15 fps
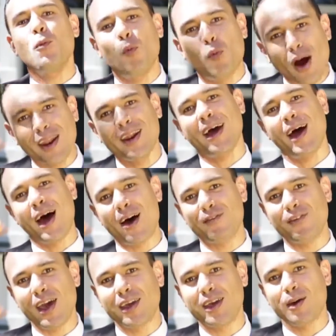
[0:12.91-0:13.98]
one and a
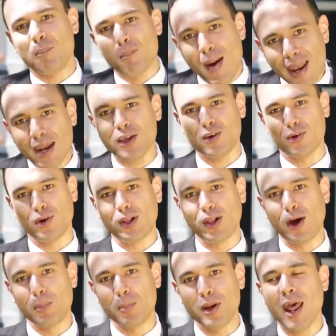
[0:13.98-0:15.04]
half acre manicured
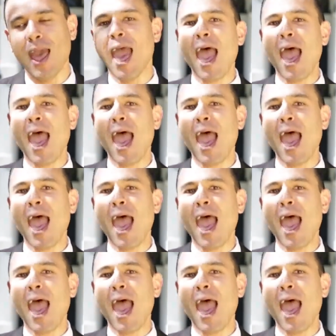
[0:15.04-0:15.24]
allotment